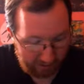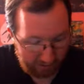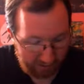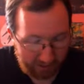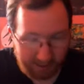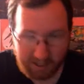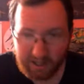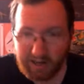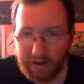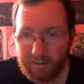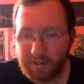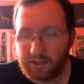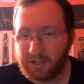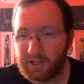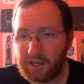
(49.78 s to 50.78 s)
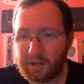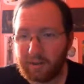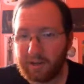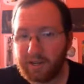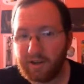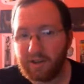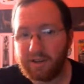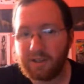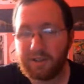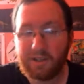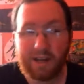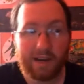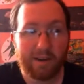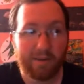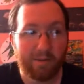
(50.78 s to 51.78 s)
But the thing I want to talk about here is
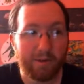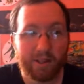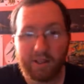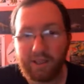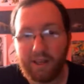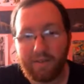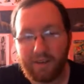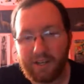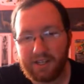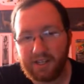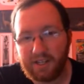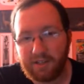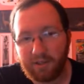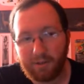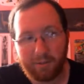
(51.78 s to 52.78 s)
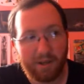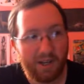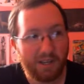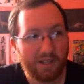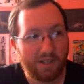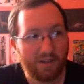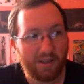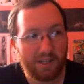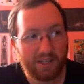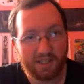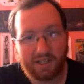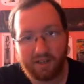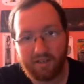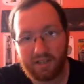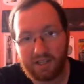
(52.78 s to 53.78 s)
not really the events that took place in
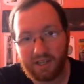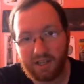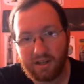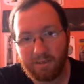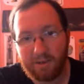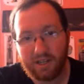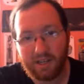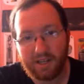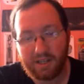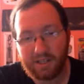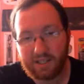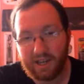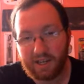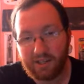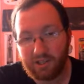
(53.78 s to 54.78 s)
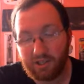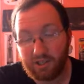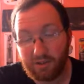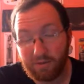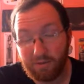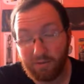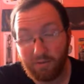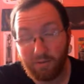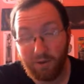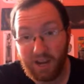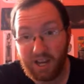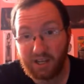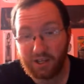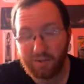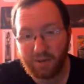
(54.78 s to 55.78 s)
2017, because that's just
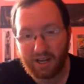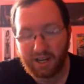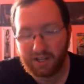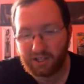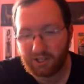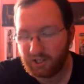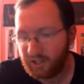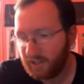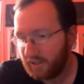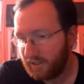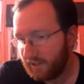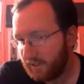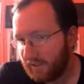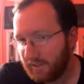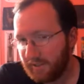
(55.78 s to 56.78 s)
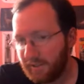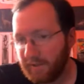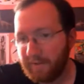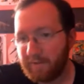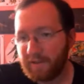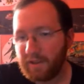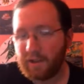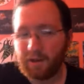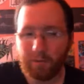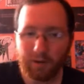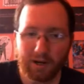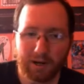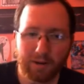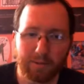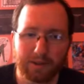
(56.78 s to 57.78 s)
way too much.
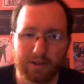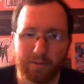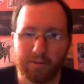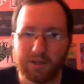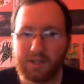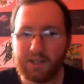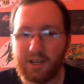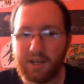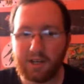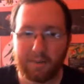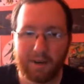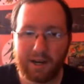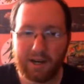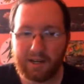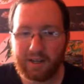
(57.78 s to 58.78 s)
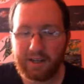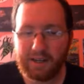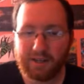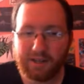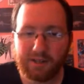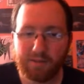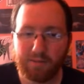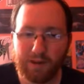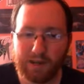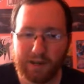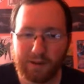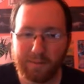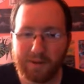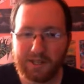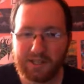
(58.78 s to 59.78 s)
What I really want to talk about is,
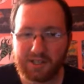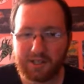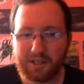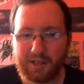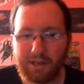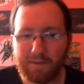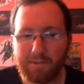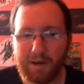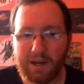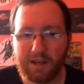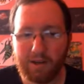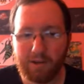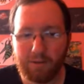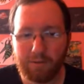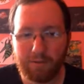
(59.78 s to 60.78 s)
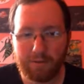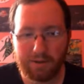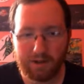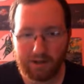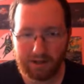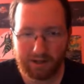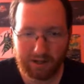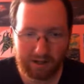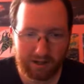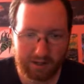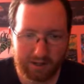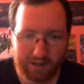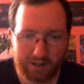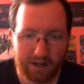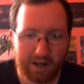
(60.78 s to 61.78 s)
well, basically my own
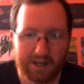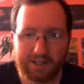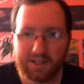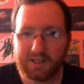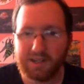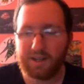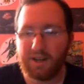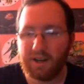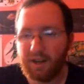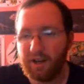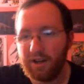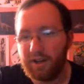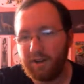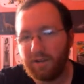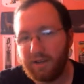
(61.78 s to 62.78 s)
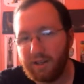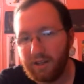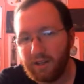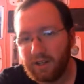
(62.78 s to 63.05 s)
thoughts of